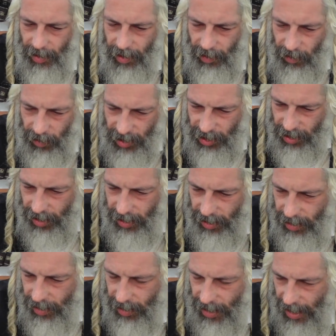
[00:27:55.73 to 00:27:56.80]
originally
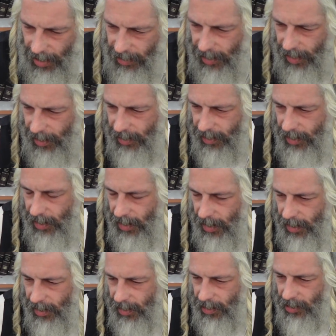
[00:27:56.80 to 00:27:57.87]
the context
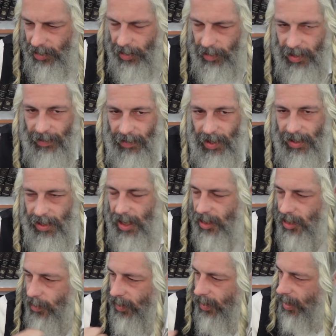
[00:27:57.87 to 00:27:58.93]
is in terms of a
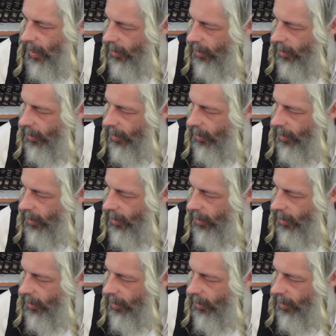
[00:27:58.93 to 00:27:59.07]
discussion with the